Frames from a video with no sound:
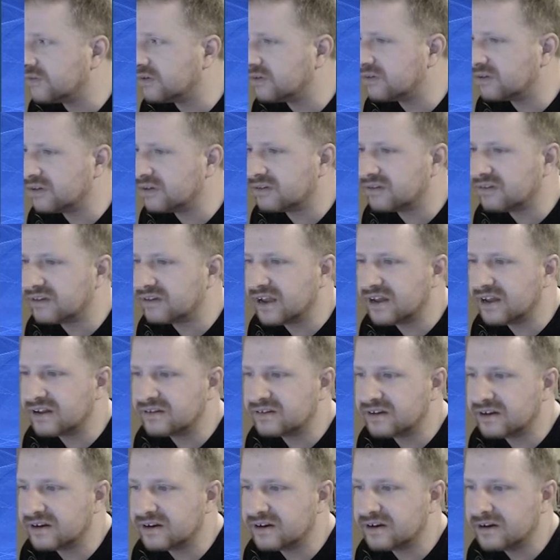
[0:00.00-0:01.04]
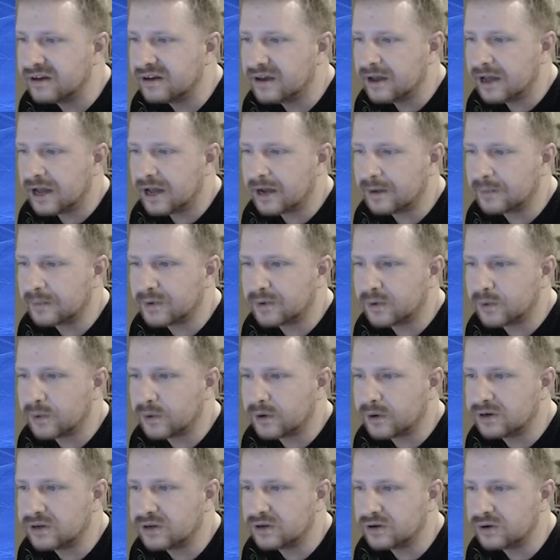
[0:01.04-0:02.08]
it's instantiated, I'm
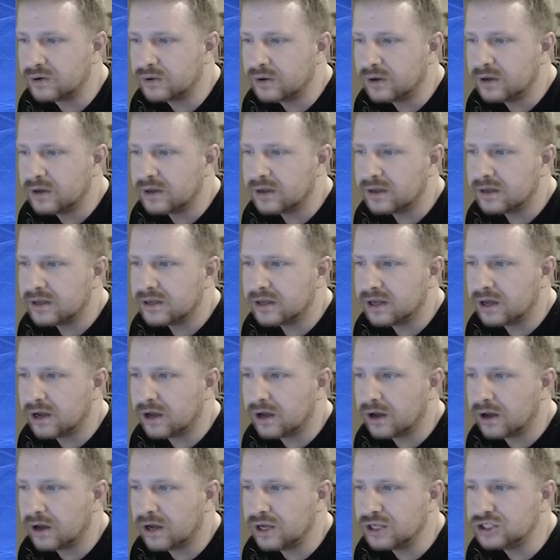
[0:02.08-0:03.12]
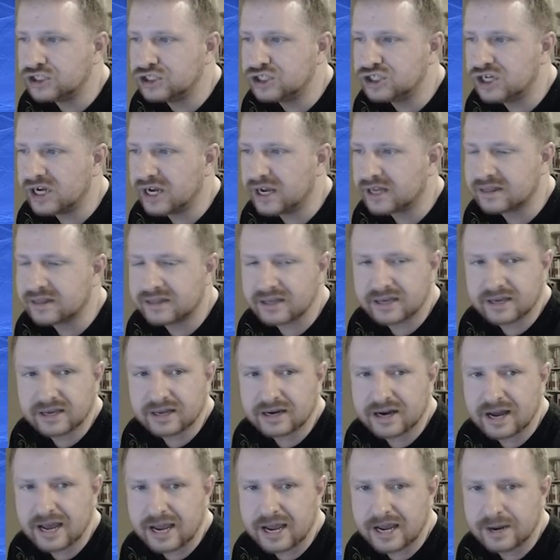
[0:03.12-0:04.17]
going to uncheck the
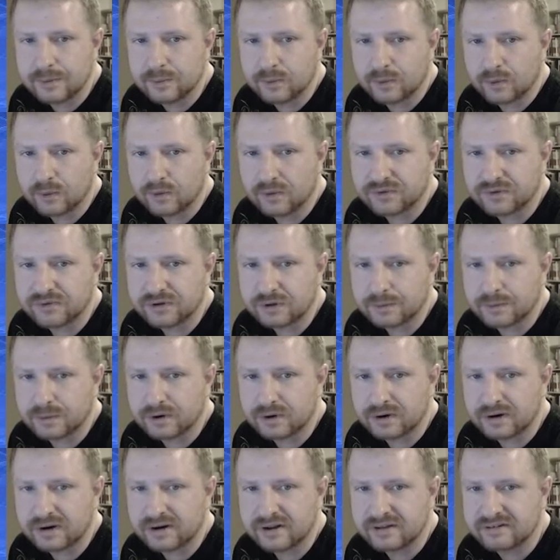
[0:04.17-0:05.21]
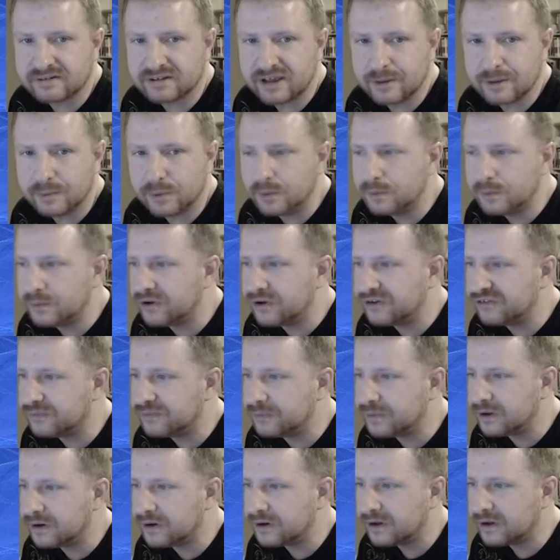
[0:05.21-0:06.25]
enable. So I'm going to disable
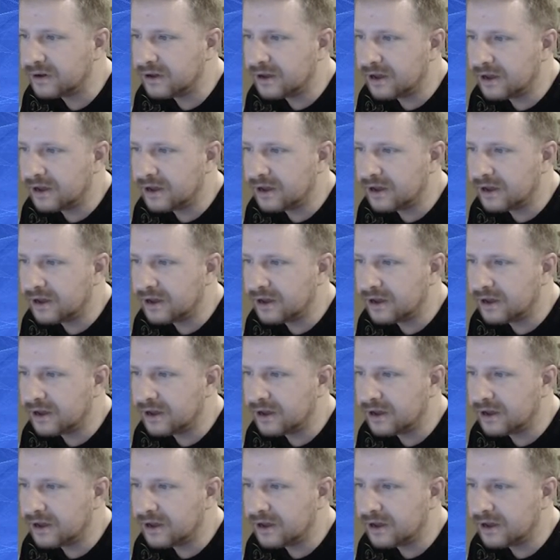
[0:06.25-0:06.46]
movement.